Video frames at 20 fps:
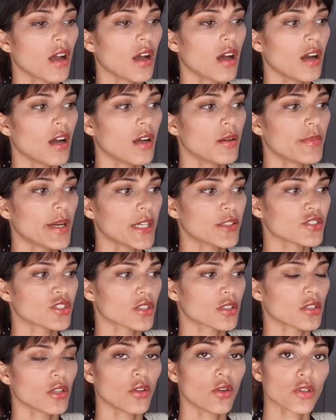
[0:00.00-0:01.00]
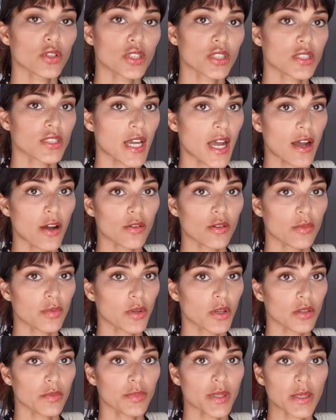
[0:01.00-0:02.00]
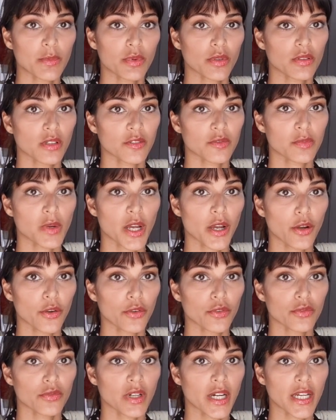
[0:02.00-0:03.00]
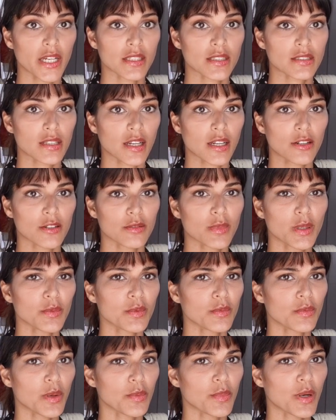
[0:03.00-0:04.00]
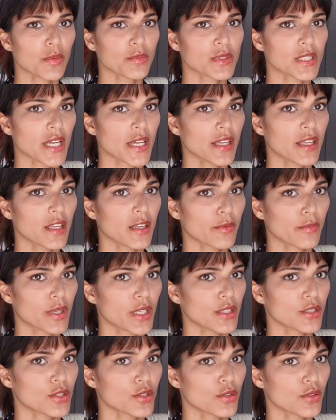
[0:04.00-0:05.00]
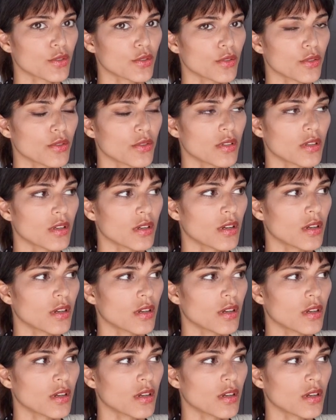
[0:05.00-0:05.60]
And just looked down upon people of my own race. Like, I remember my mum taking me to,